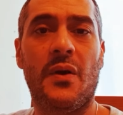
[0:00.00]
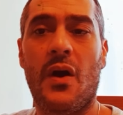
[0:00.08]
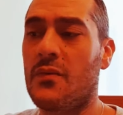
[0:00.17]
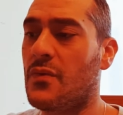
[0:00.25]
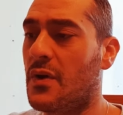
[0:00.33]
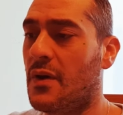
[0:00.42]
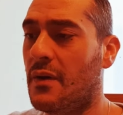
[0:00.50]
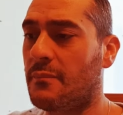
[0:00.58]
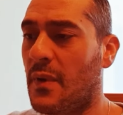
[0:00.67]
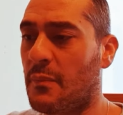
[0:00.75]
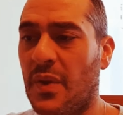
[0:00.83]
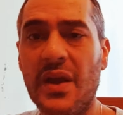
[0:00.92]
over
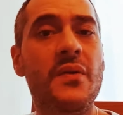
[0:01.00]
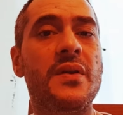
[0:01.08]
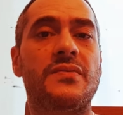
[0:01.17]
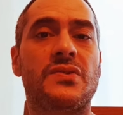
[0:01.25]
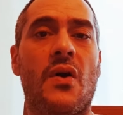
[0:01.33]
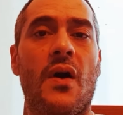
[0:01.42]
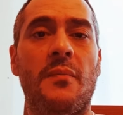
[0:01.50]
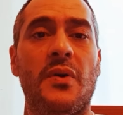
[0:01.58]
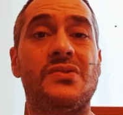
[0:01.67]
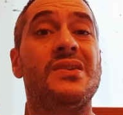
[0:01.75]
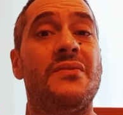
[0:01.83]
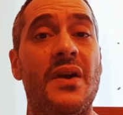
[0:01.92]
a period of time
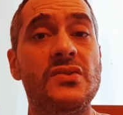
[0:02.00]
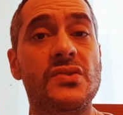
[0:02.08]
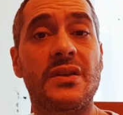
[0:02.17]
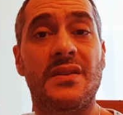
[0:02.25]
until eventually